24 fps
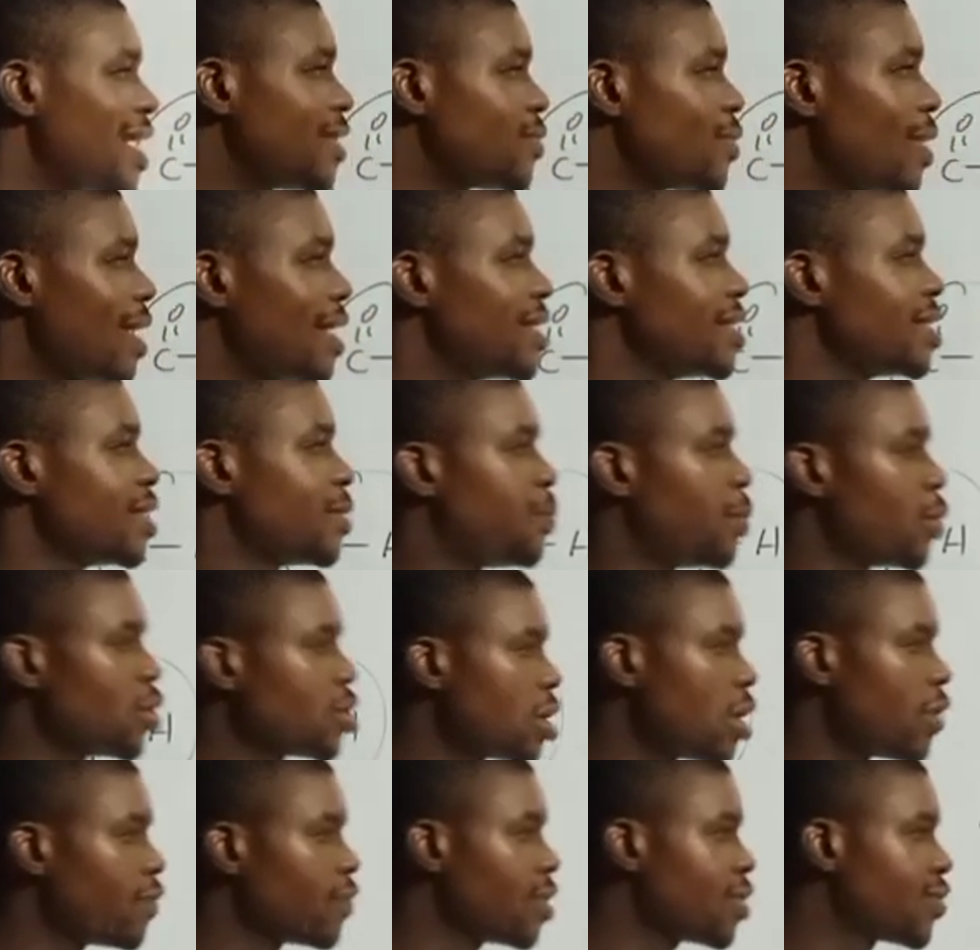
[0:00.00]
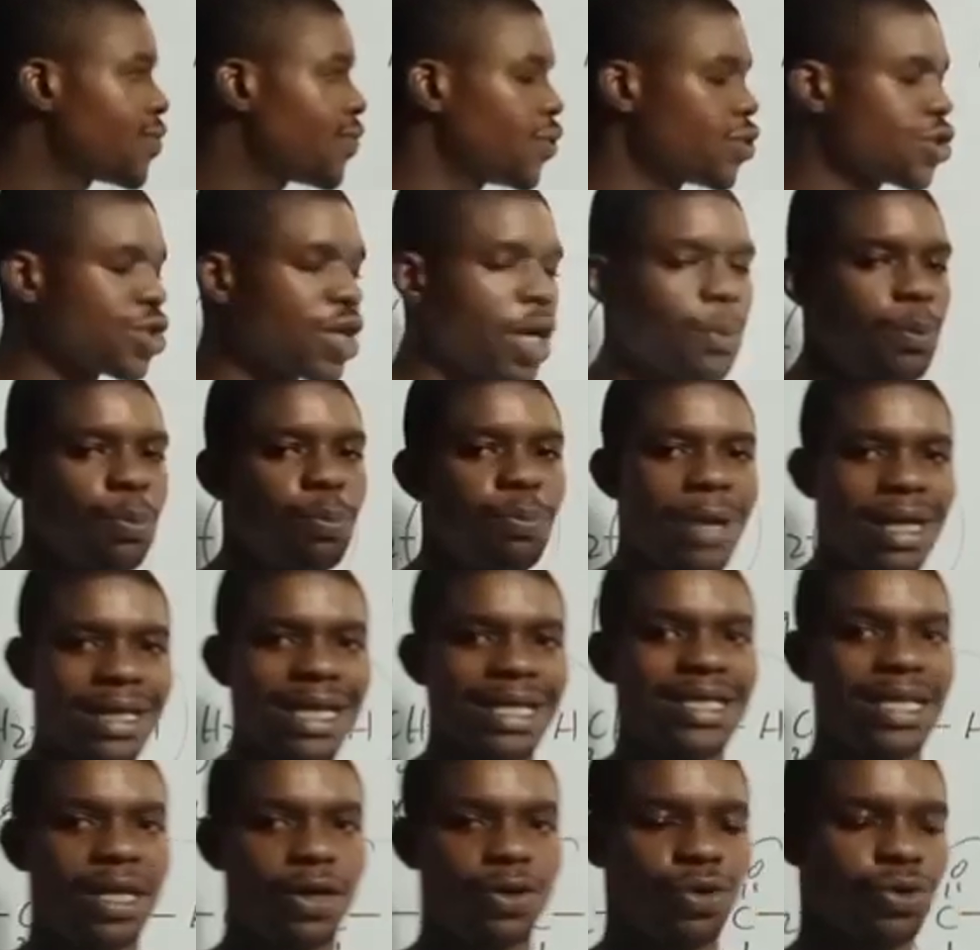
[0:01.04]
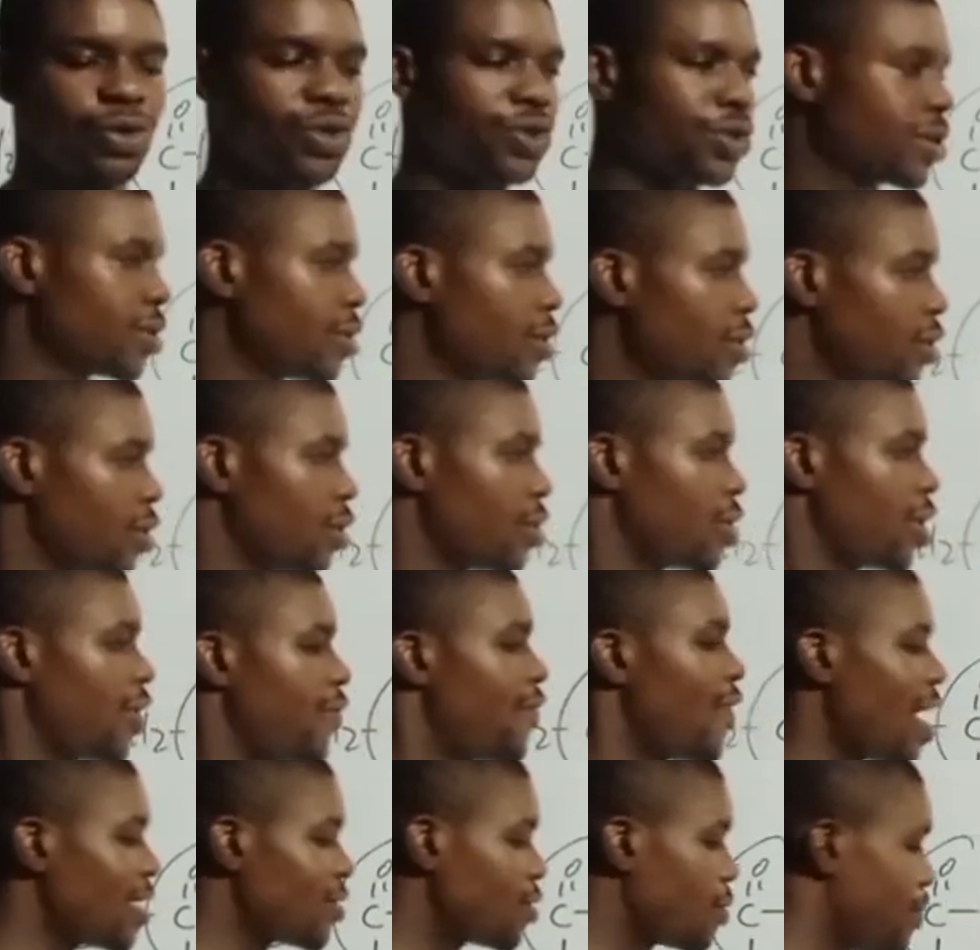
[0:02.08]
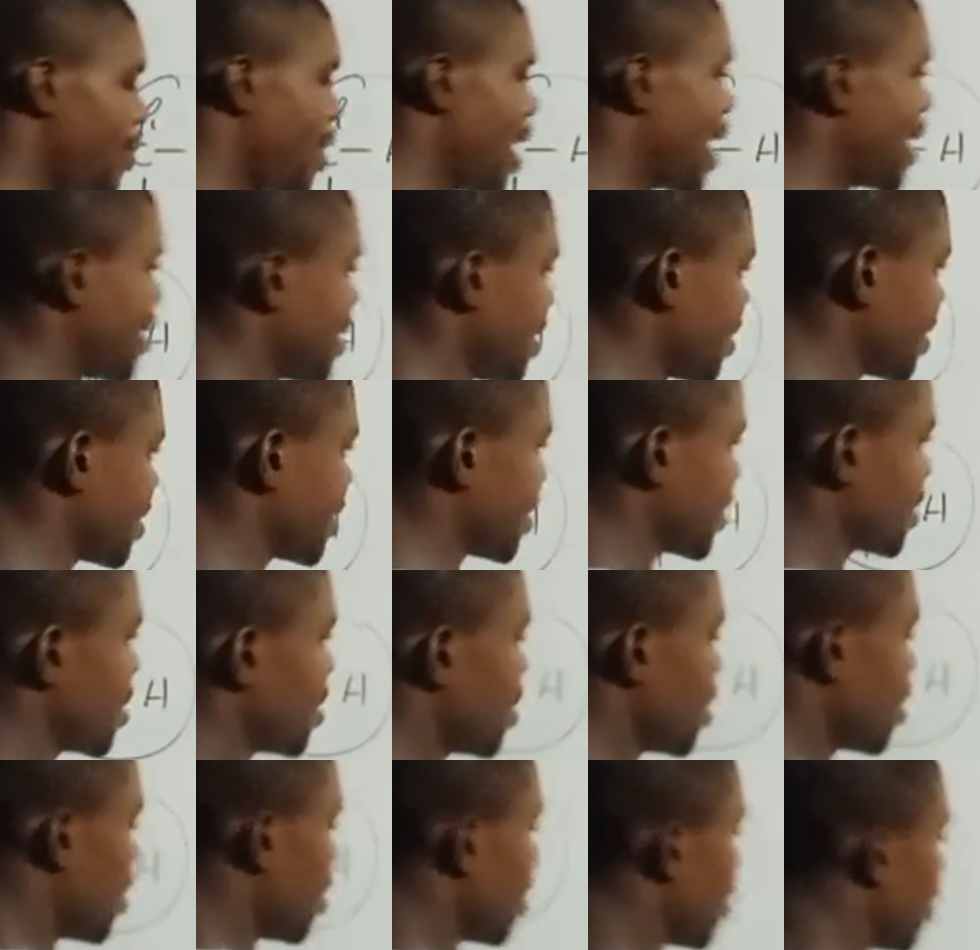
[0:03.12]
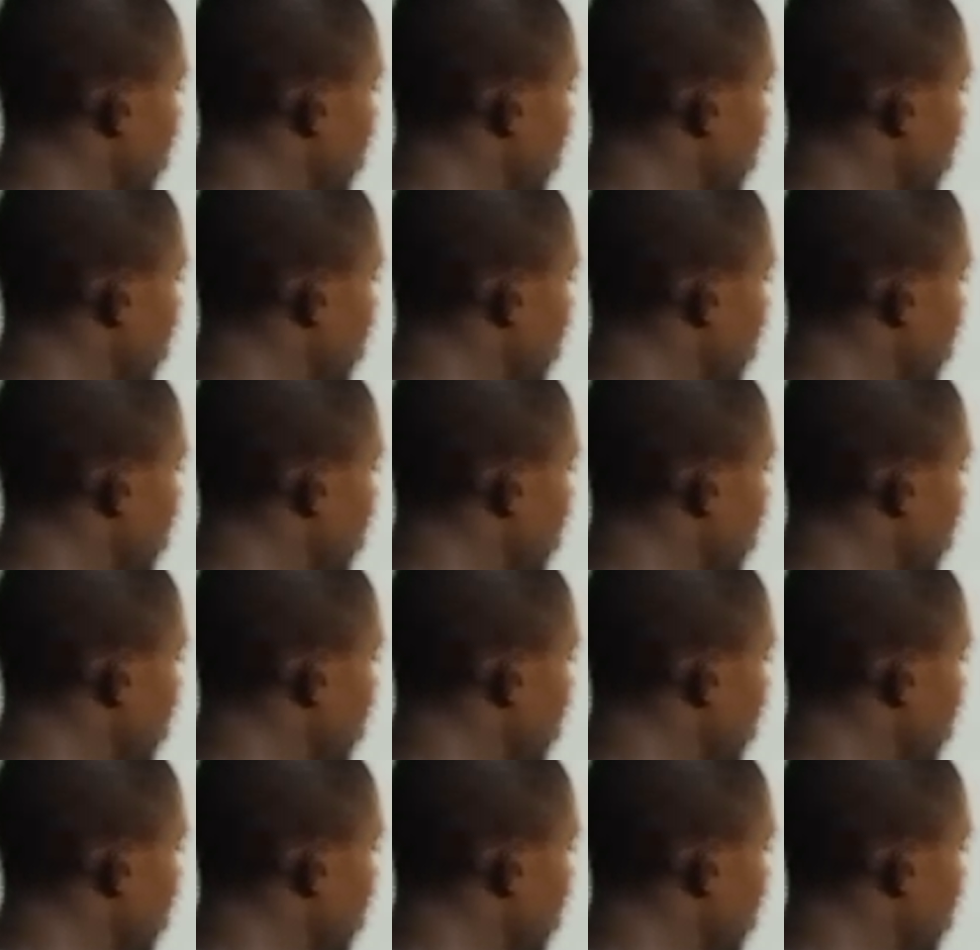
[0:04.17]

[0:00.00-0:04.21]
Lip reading: that's why the position of this function matters a lot. If I have something like this,